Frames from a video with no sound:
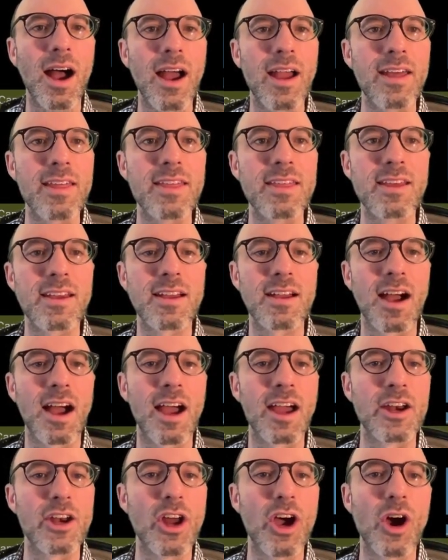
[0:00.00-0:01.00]
think
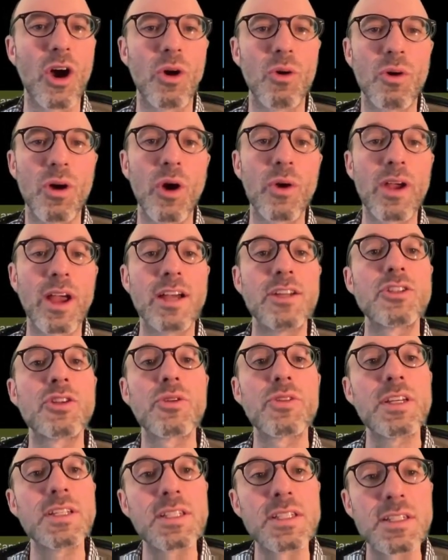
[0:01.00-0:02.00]
I know. Okay, so
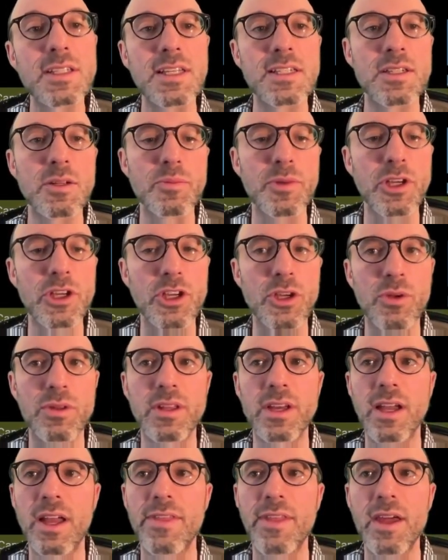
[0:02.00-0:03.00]
this will be a cute
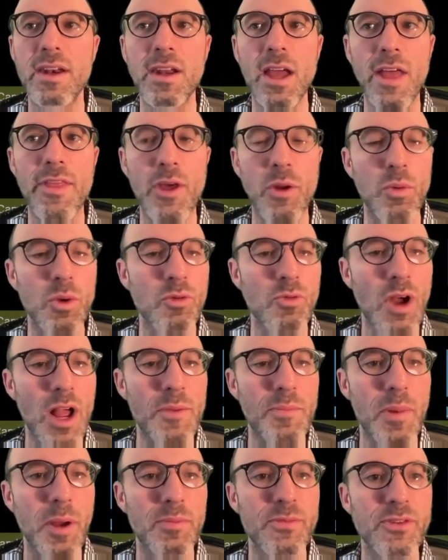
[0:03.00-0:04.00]
thing, and then we'll
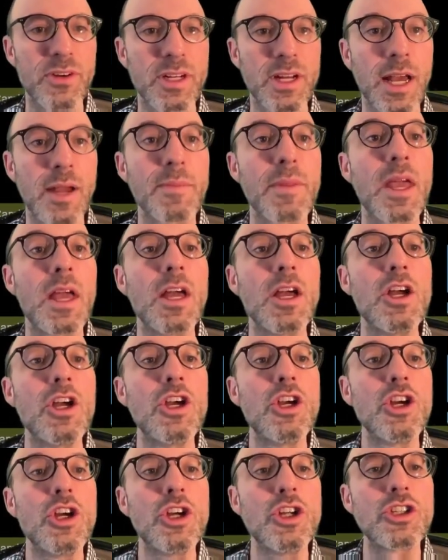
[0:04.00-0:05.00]
wrap up for today.
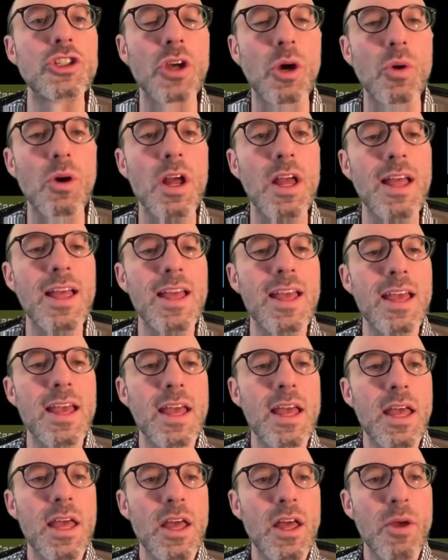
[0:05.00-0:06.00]
So
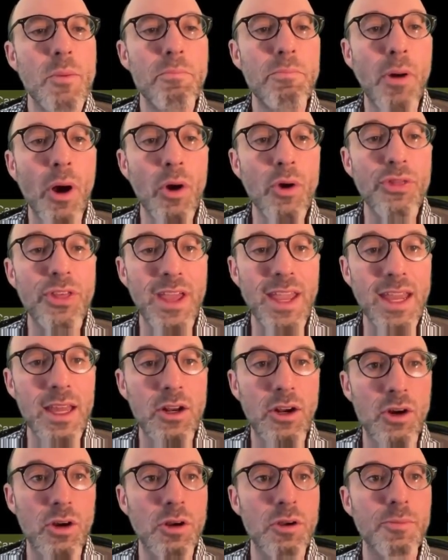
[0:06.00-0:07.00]
both
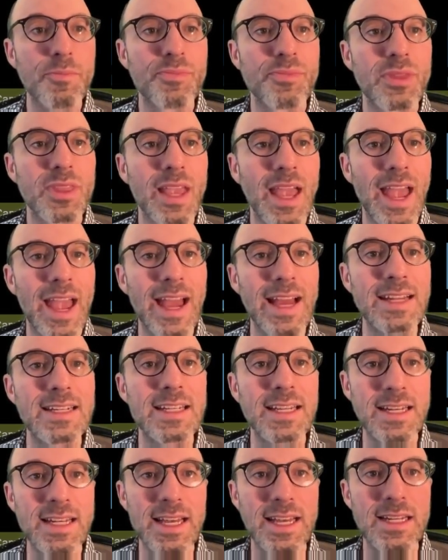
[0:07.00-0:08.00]
iter and
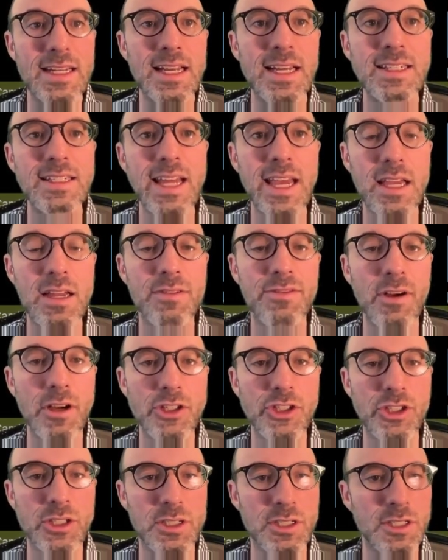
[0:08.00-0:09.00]
init take
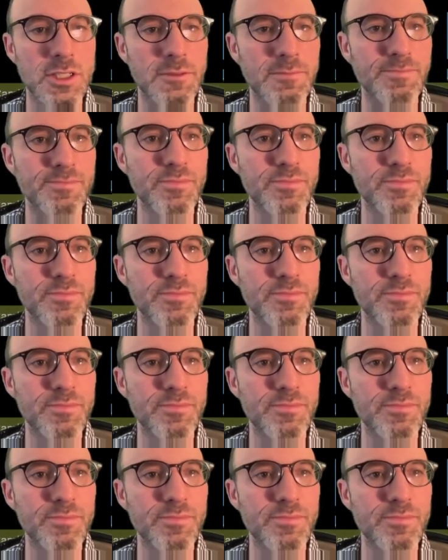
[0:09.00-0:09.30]
functions.